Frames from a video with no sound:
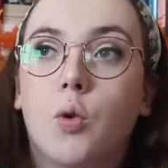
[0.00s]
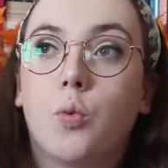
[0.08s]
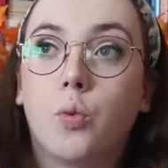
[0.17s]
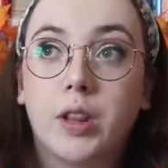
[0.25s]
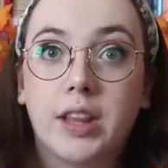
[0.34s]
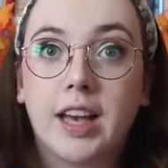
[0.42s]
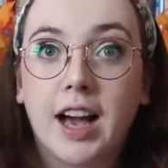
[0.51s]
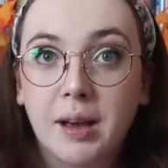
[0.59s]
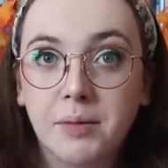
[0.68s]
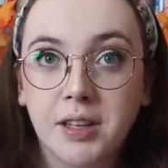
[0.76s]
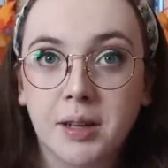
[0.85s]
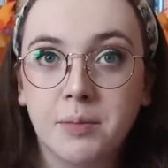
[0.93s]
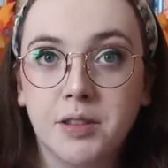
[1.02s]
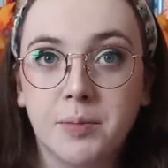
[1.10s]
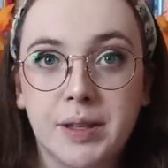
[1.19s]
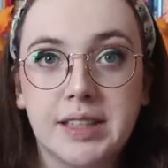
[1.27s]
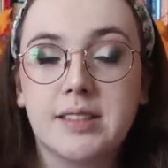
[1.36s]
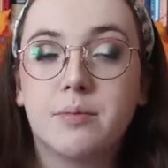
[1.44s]
really hyped it up to
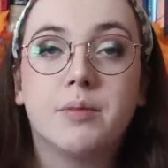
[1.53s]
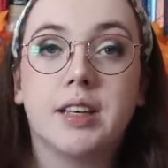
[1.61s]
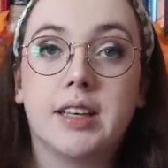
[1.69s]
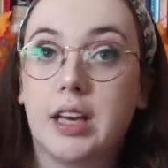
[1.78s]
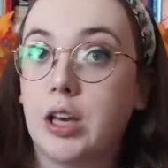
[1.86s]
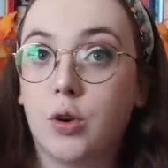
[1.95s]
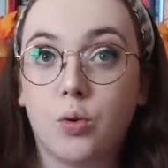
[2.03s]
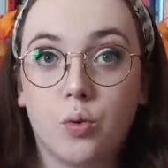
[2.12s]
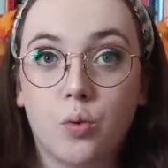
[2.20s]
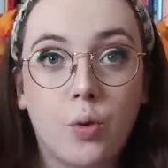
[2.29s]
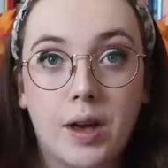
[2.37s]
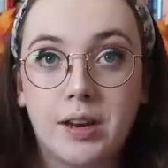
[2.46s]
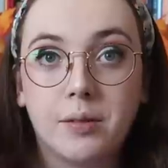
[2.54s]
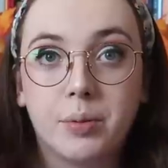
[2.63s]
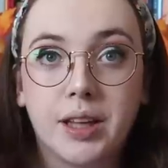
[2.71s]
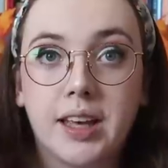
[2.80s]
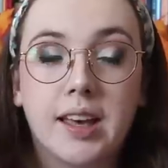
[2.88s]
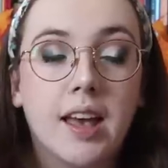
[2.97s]
be some, like,
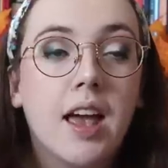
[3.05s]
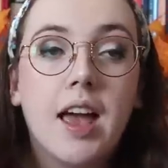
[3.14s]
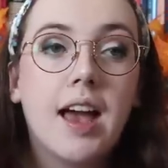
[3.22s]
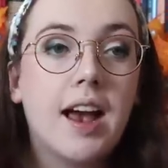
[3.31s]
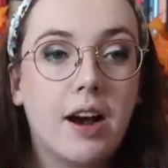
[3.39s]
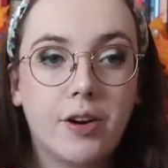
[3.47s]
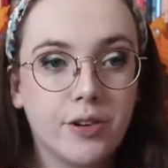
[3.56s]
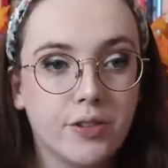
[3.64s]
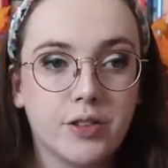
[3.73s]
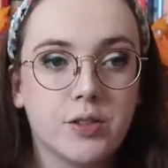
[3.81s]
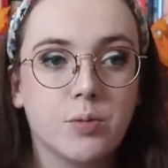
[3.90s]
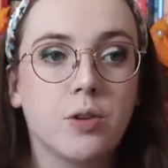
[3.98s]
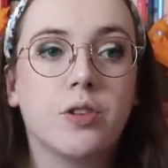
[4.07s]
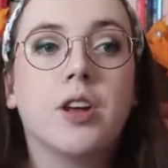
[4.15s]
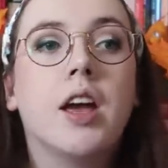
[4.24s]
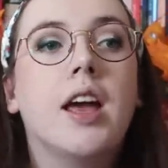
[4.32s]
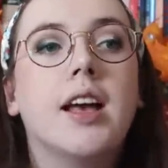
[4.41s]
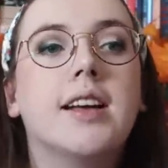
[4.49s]
incredibly out of this world,
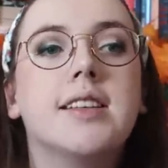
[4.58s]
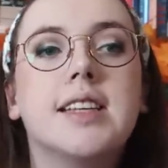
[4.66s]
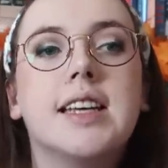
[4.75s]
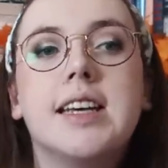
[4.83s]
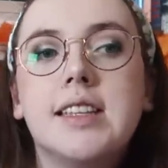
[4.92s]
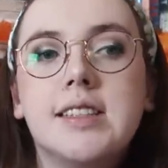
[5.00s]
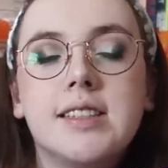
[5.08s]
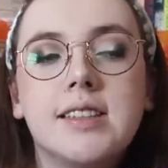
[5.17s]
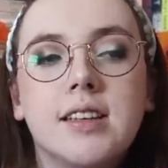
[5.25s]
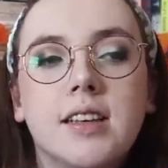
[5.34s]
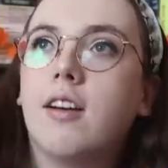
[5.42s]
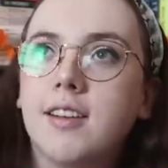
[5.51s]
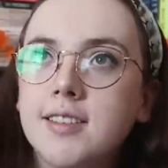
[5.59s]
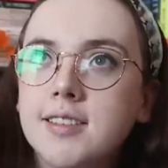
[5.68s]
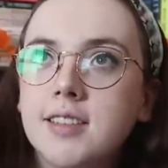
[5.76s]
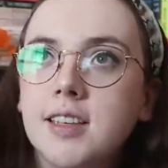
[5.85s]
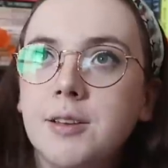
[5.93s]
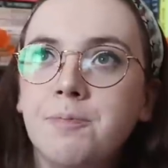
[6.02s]
because it's
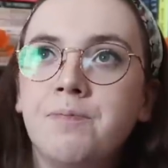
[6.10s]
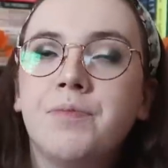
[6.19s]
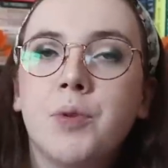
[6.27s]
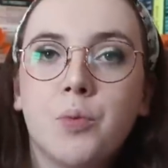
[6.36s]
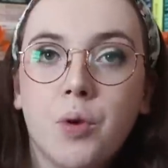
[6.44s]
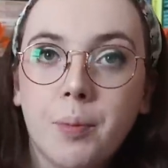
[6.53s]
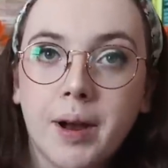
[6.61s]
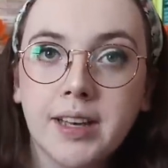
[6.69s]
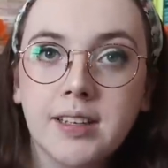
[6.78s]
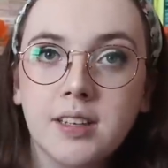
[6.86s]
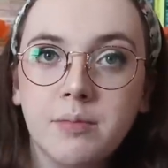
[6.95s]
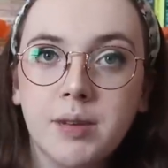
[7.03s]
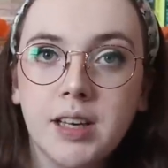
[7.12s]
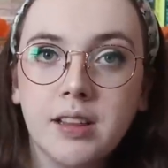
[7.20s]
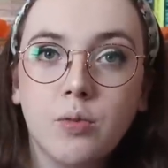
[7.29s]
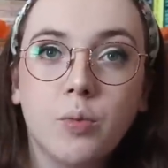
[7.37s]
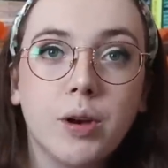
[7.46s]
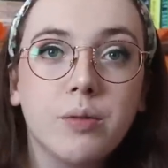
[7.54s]
honestly reminded me,
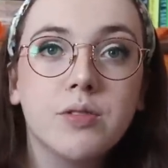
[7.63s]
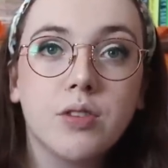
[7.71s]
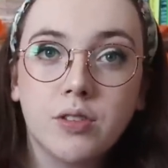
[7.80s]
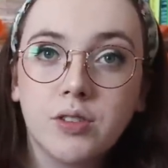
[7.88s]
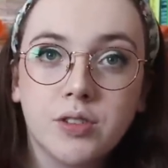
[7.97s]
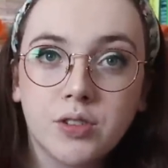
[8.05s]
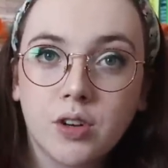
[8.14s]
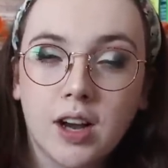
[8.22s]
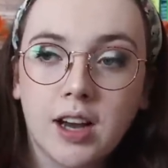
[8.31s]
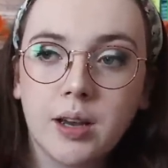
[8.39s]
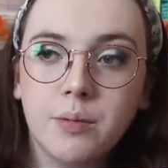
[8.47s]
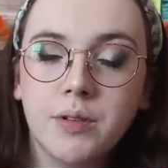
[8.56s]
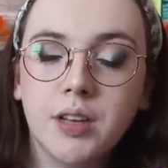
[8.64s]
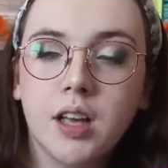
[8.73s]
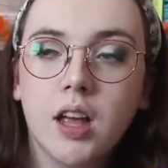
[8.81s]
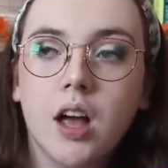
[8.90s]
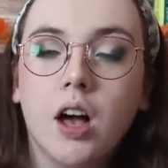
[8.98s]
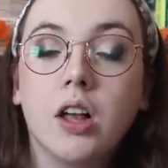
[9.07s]
the way it was all described,
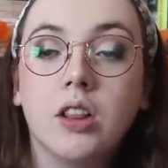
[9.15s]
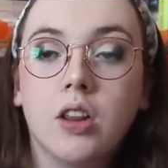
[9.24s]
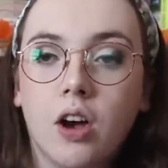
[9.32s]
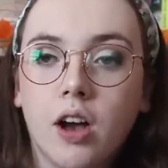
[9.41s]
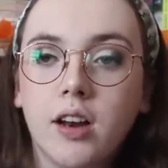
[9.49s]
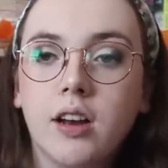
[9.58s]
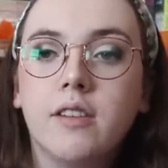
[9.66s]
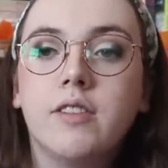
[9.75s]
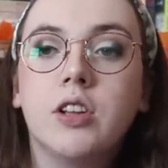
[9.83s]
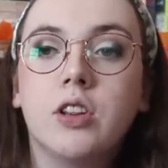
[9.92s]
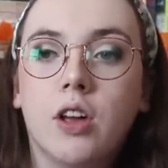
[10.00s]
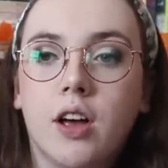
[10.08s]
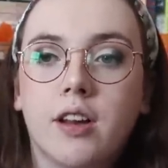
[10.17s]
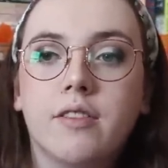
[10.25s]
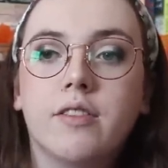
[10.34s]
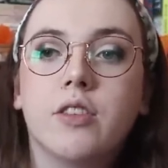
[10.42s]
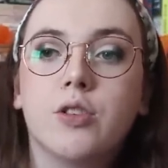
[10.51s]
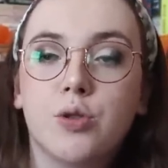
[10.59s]
a lot of a lot
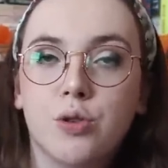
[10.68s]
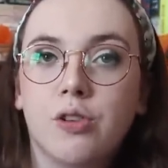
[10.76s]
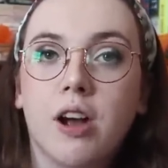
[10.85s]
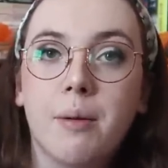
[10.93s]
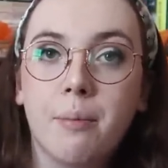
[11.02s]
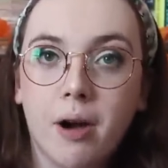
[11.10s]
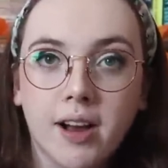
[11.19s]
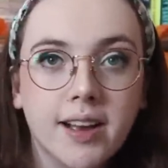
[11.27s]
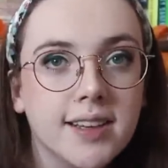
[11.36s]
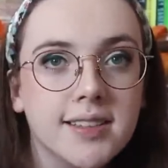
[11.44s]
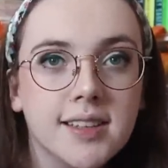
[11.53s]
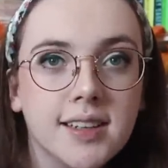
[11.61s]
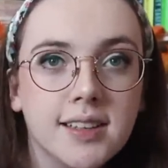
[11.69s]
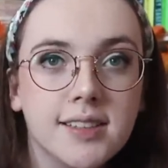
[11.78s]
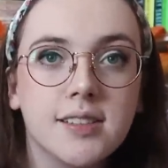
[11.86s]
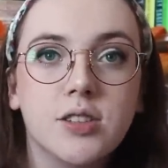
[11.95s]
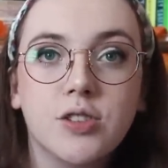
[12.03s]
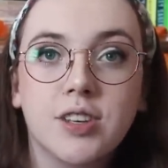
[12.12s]
of the true crime podcasts that I listen to,